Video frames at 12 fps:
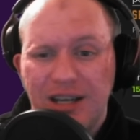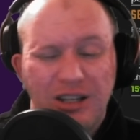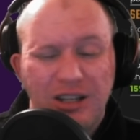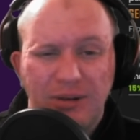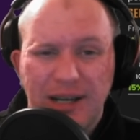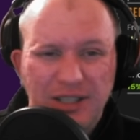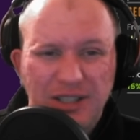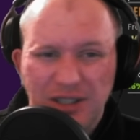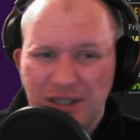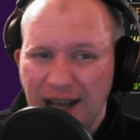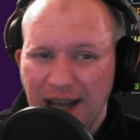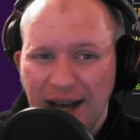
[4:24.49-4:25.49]
the rest
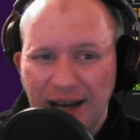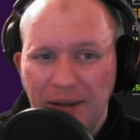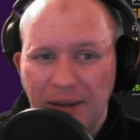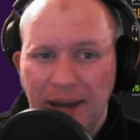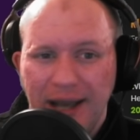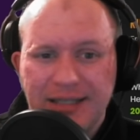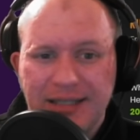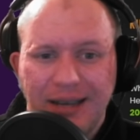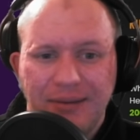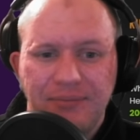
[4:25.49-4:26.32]
just aren't amazing.